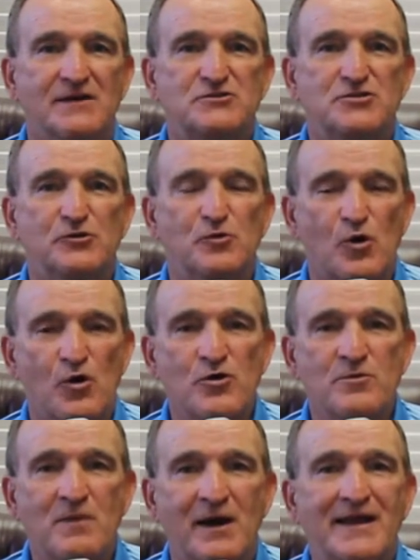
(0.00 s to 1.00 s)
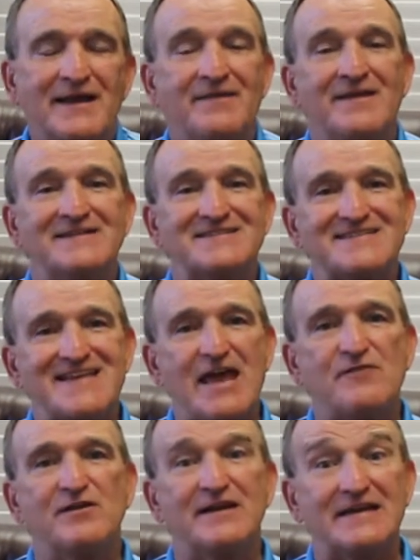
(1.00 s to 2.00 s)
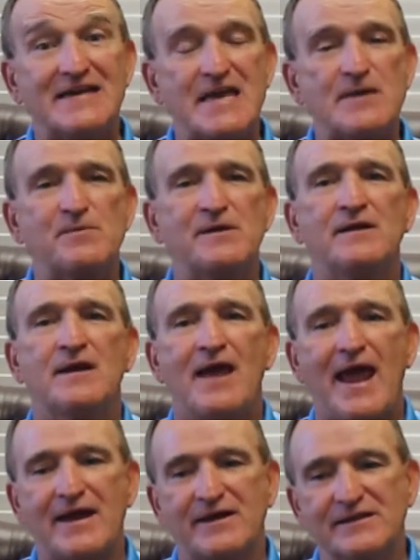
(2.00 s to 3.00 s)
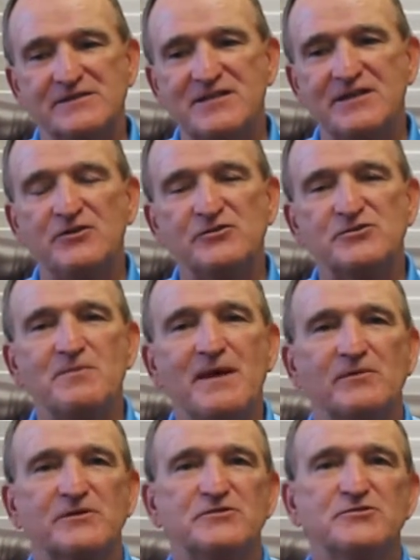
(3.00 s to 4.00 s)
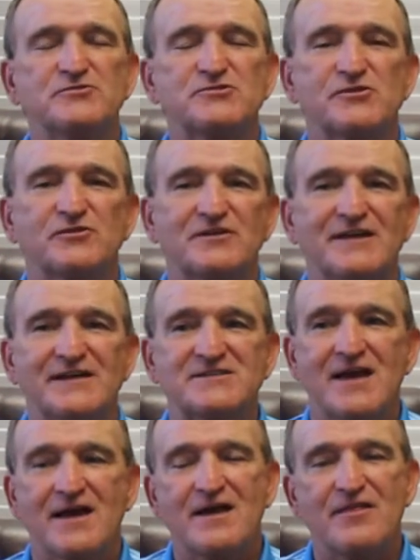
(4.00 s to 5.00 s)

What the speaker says: to earn money and then save it and keep it and continue to be able to do certain things,